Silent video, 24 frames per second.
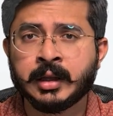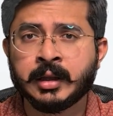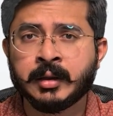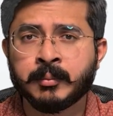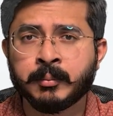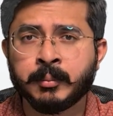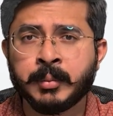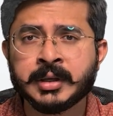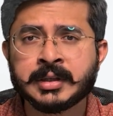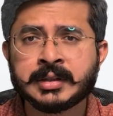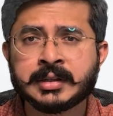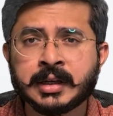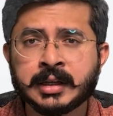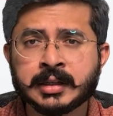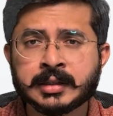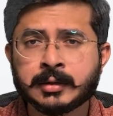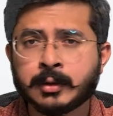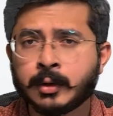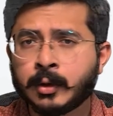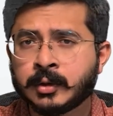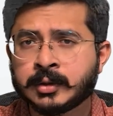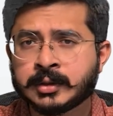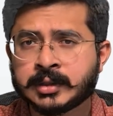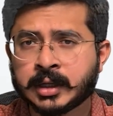Business
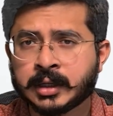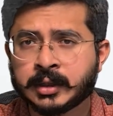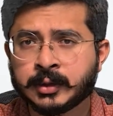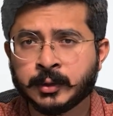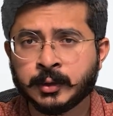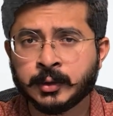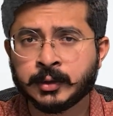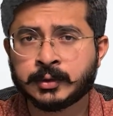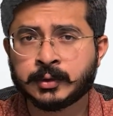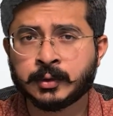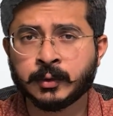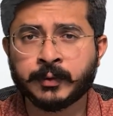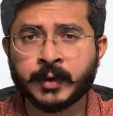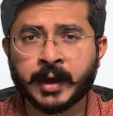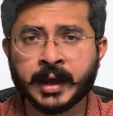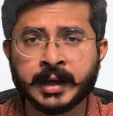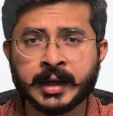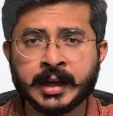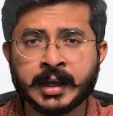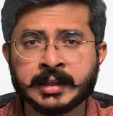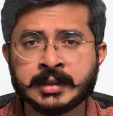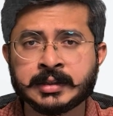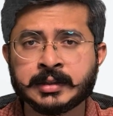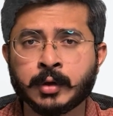loans are used to
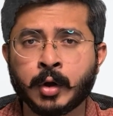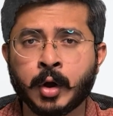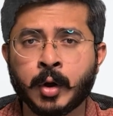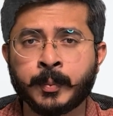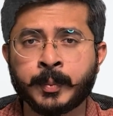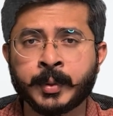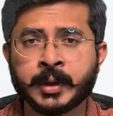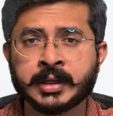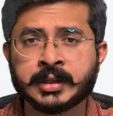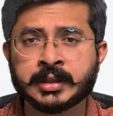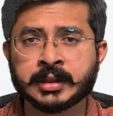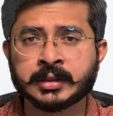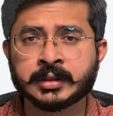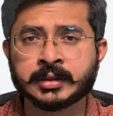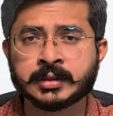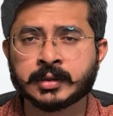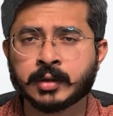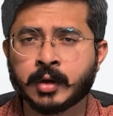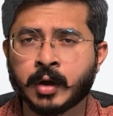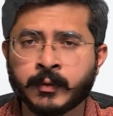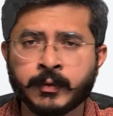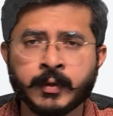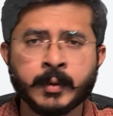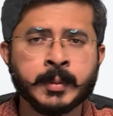finance the operations
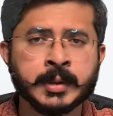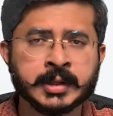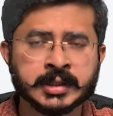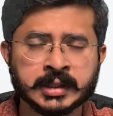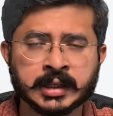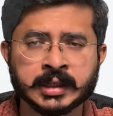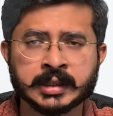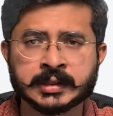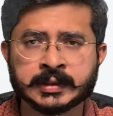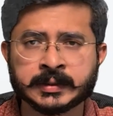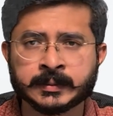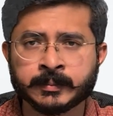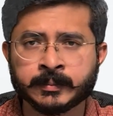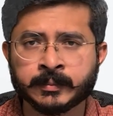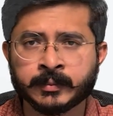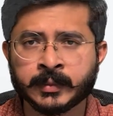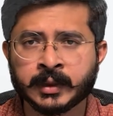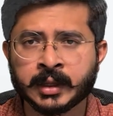of a business.